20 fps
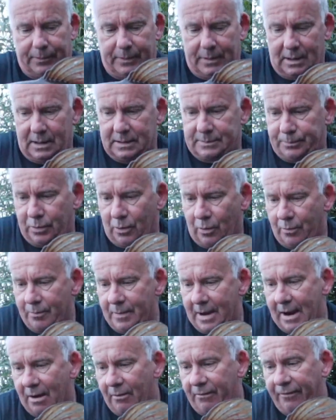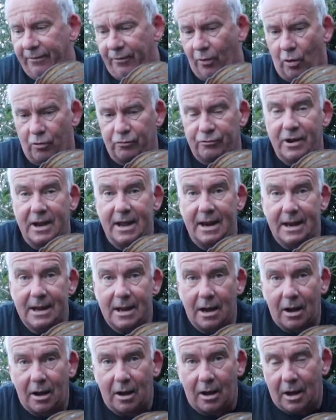this poor male, fought really
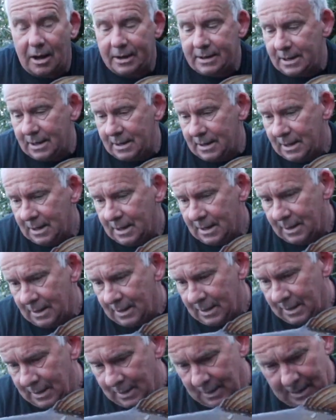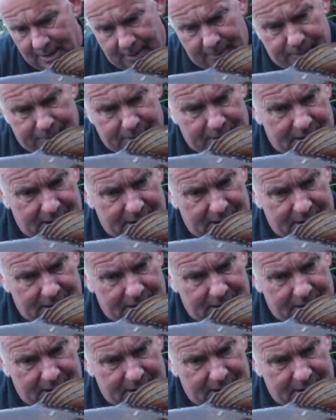hard, but